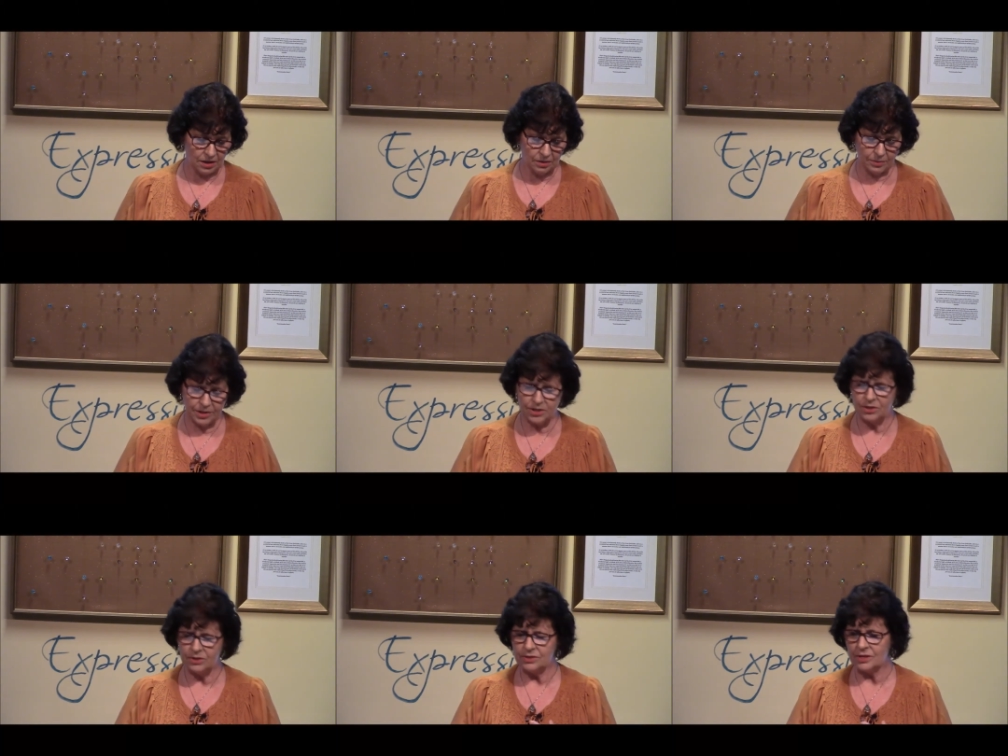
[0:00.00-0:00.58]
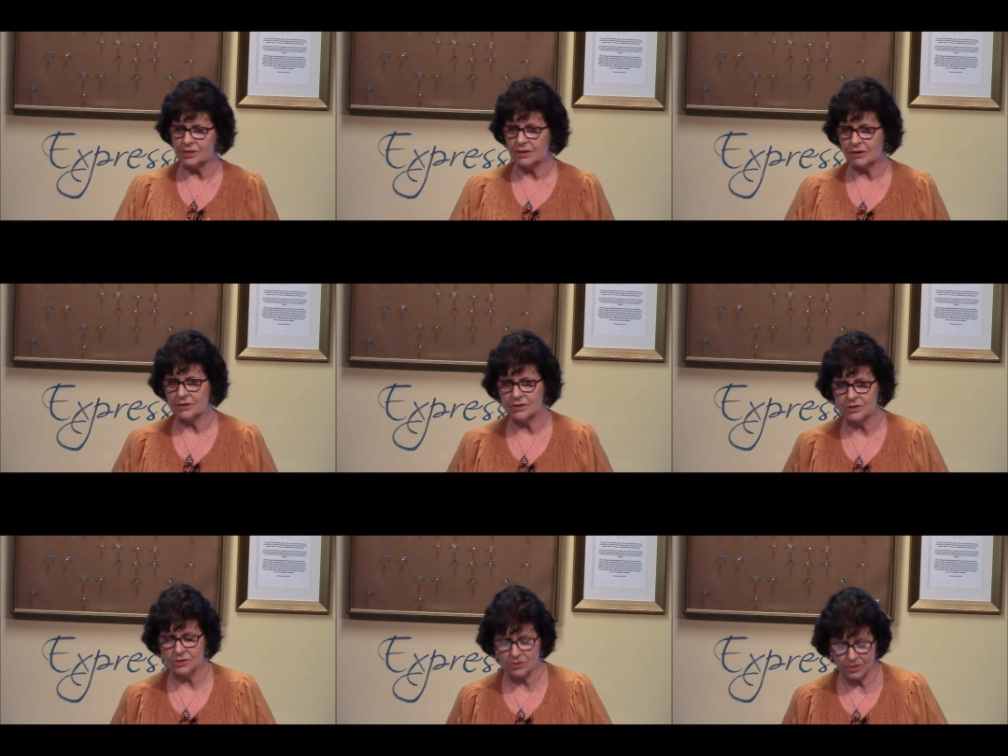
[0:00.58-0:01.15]
Reduces our
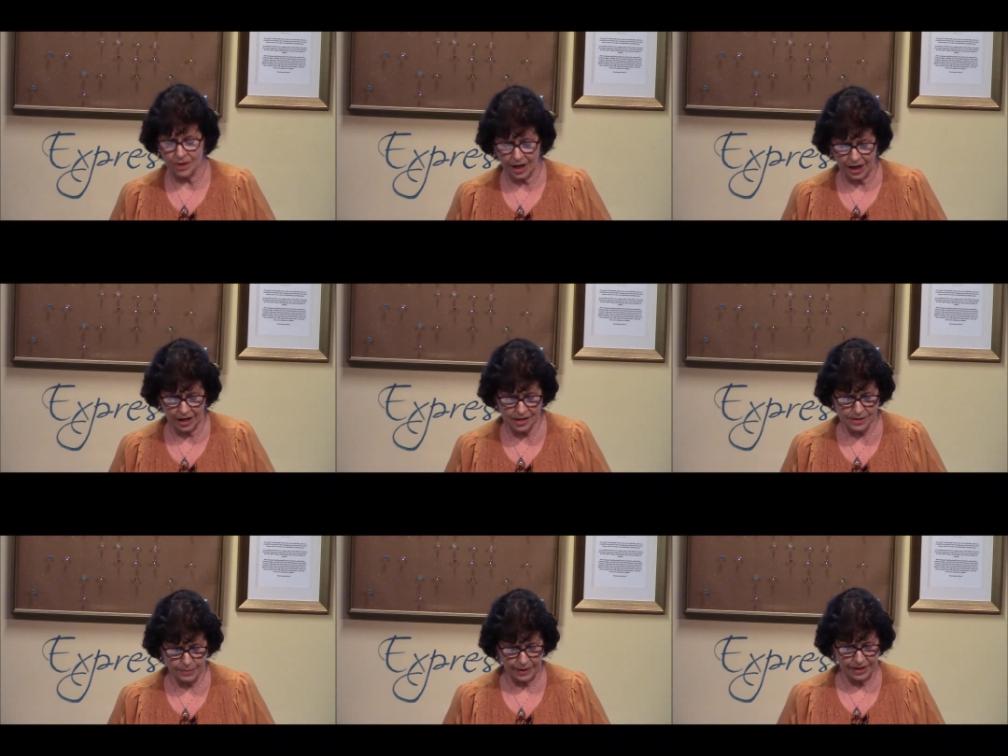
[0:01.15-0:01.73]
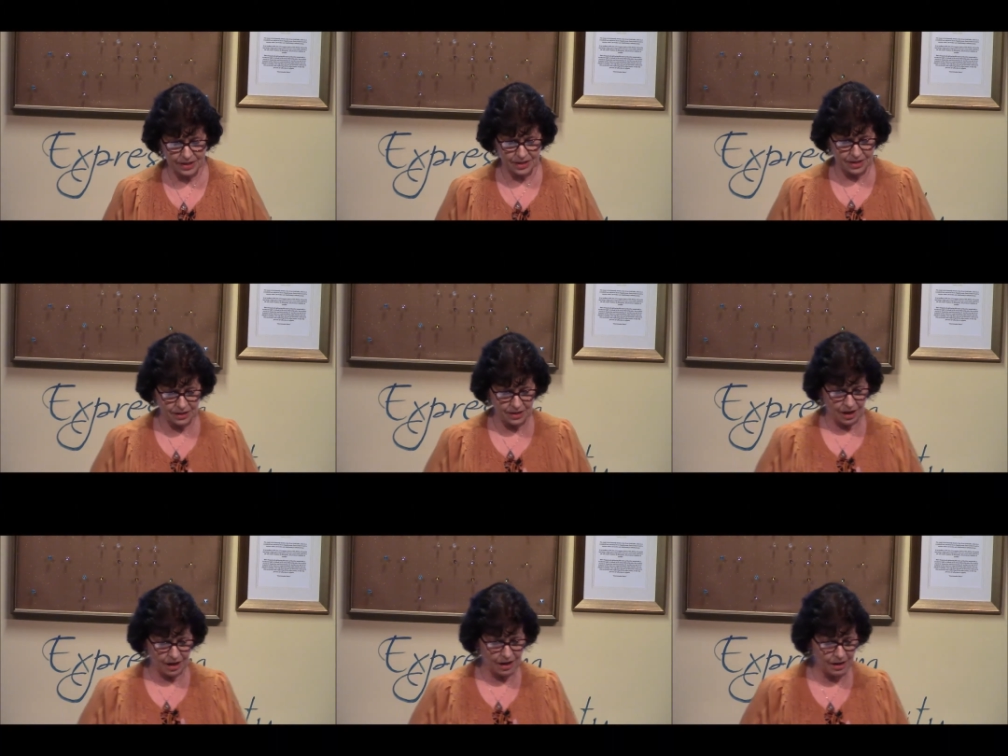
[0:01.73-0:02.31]
stress by
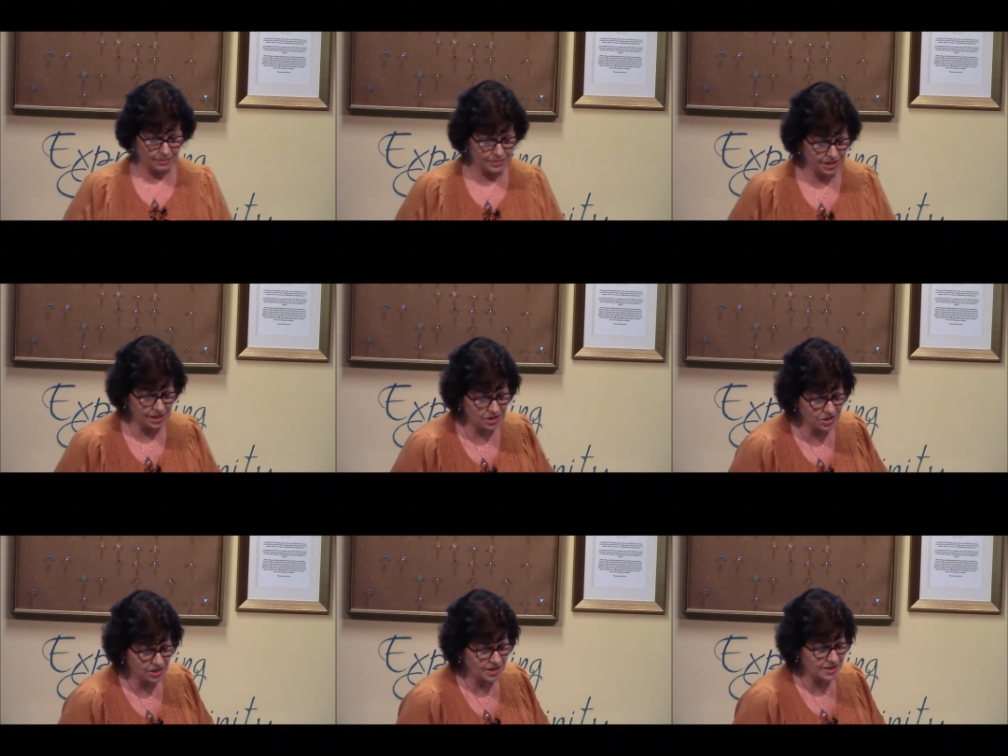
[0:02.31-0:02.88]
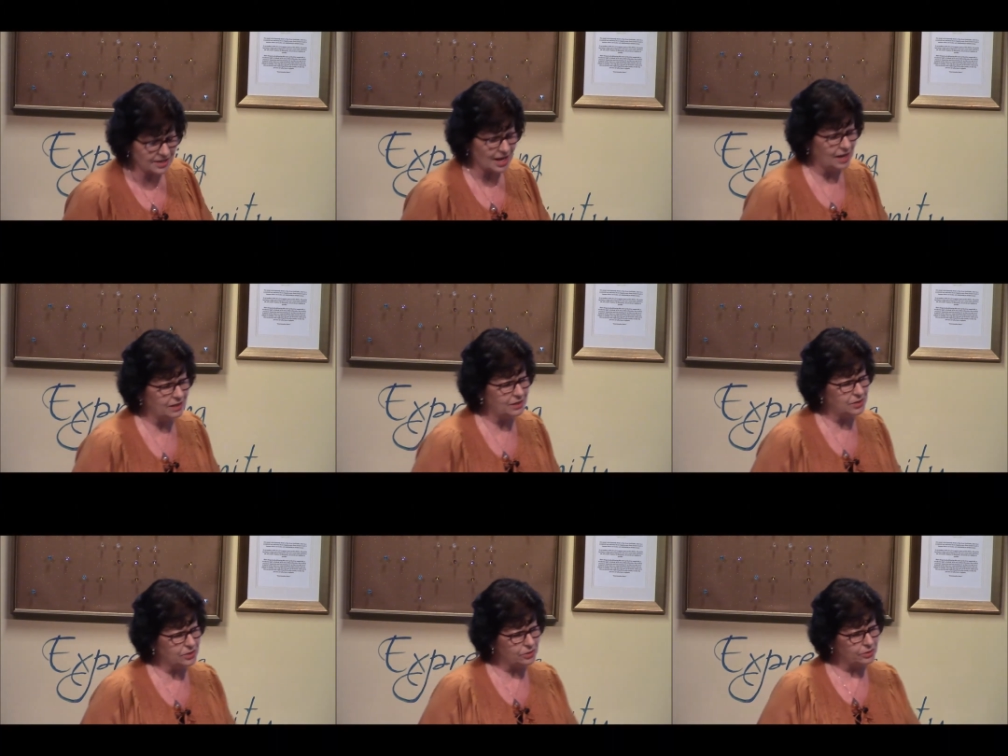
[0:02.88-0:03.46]
teaching us how
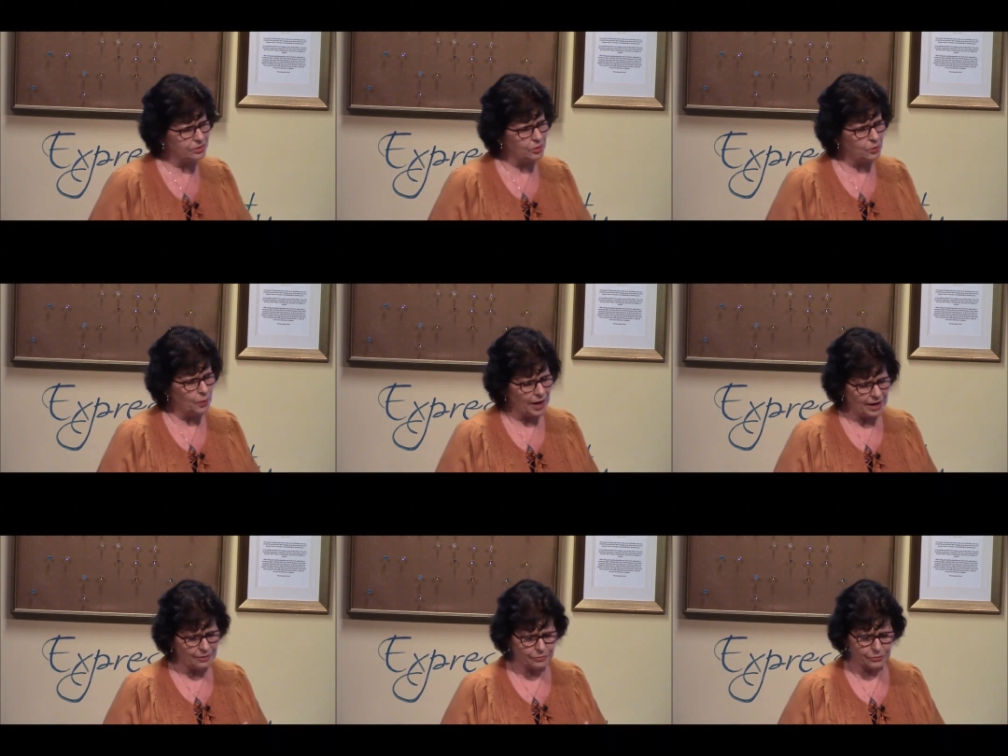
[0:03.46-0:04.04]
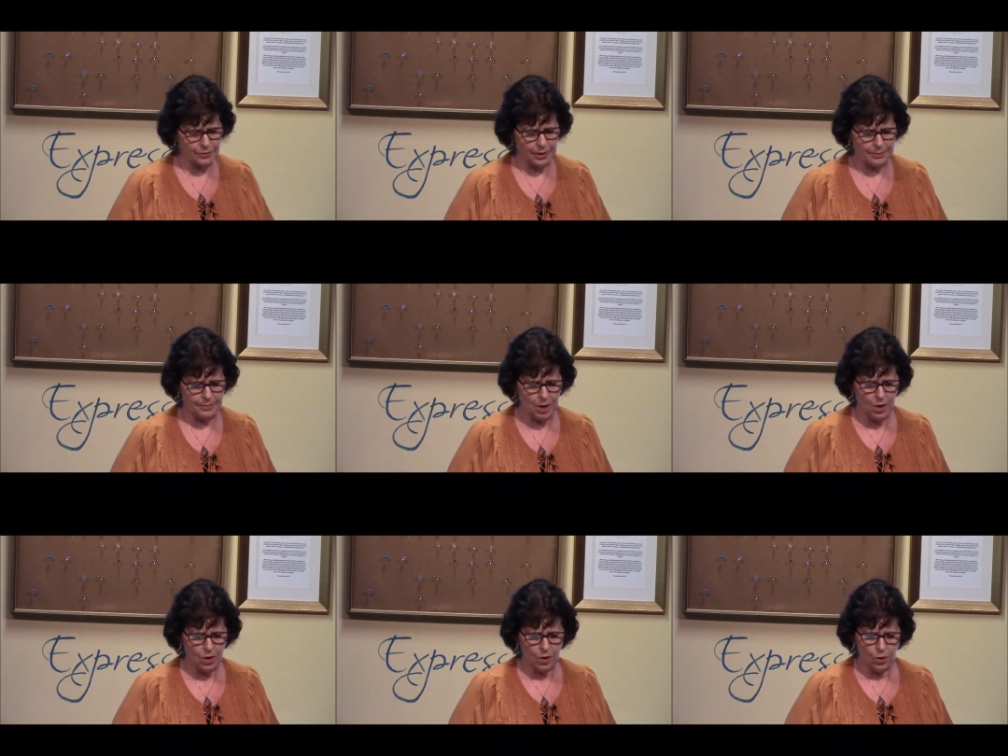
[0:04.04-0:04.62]
to turn away from
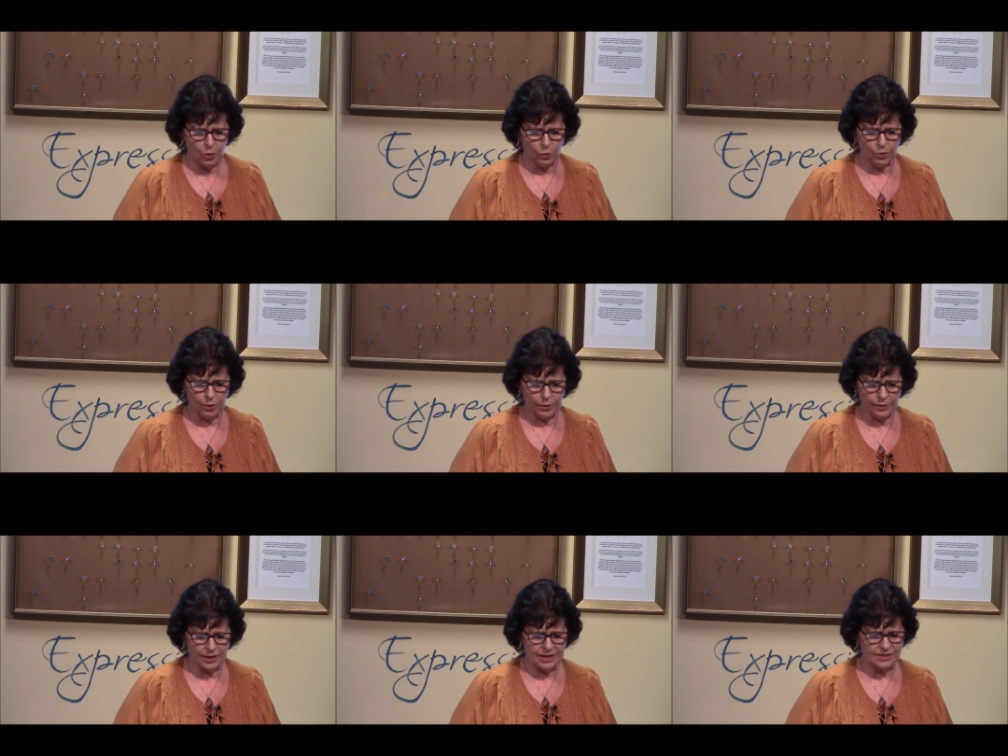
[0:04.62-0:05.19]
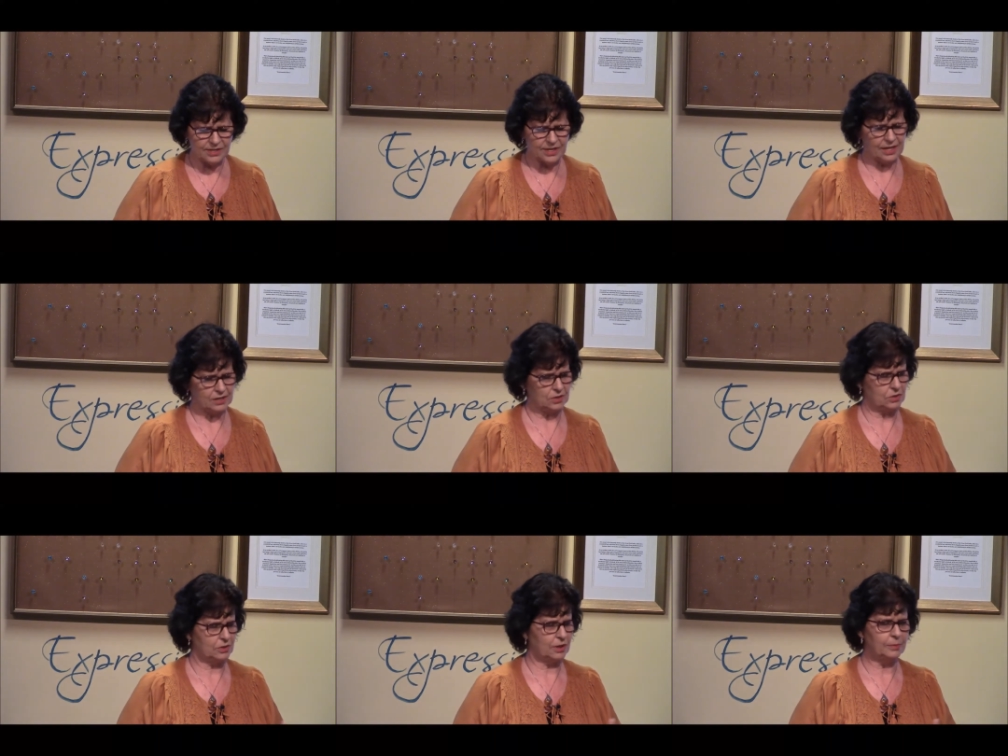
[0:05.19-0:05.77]
worries
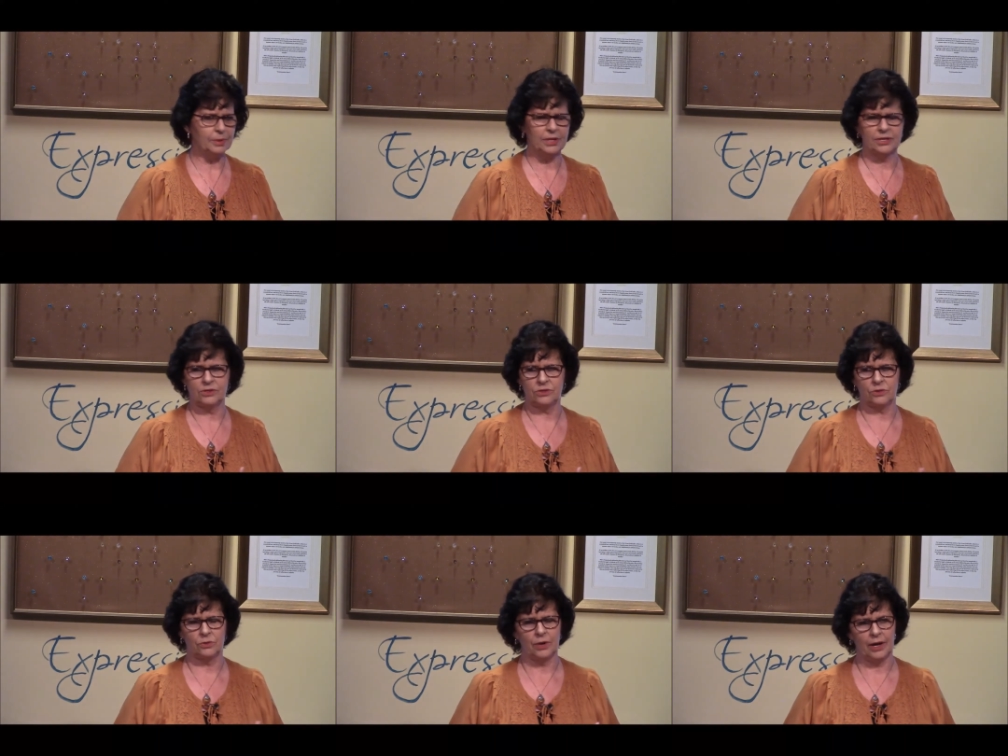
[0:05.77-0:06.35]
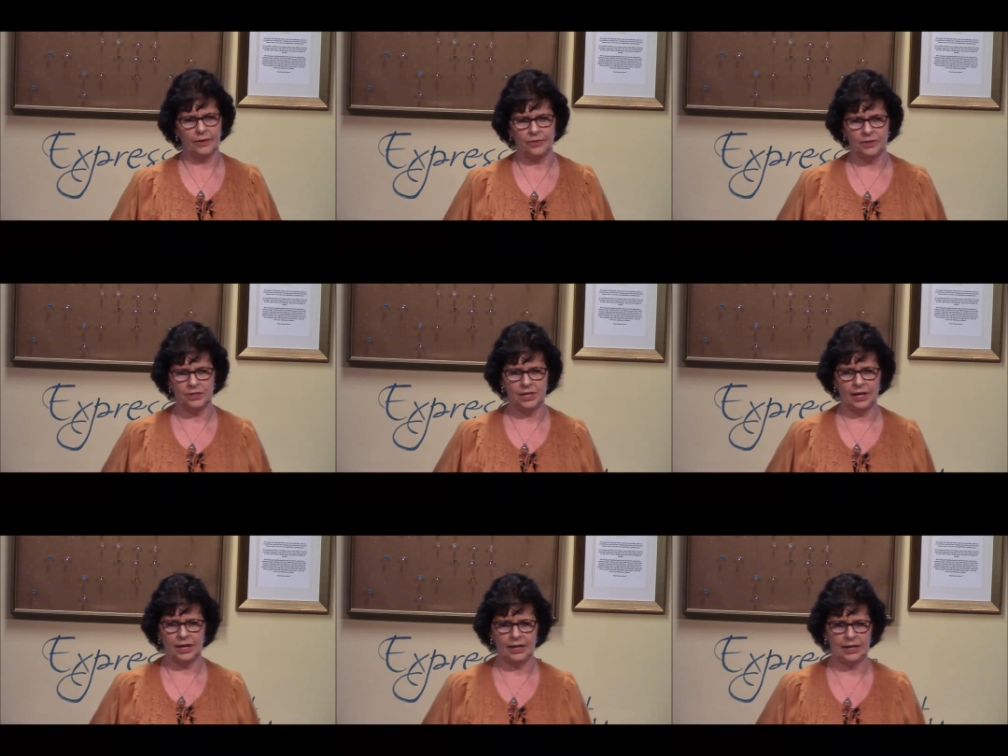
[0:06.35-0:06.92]
that trouble us throughout the
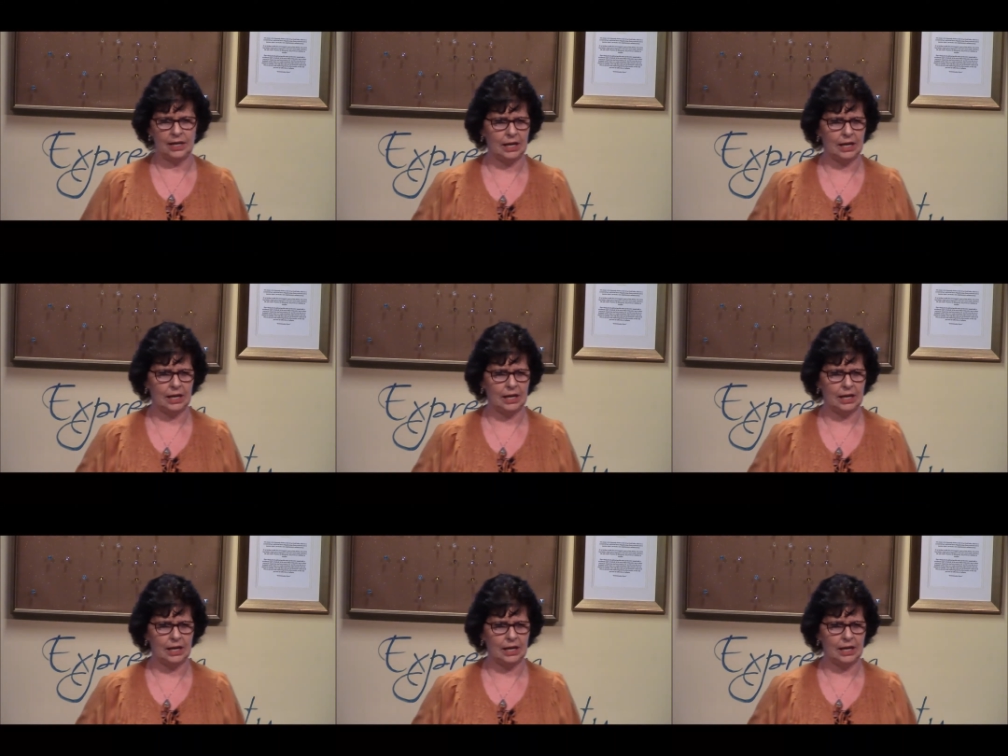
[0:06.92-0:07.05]
day.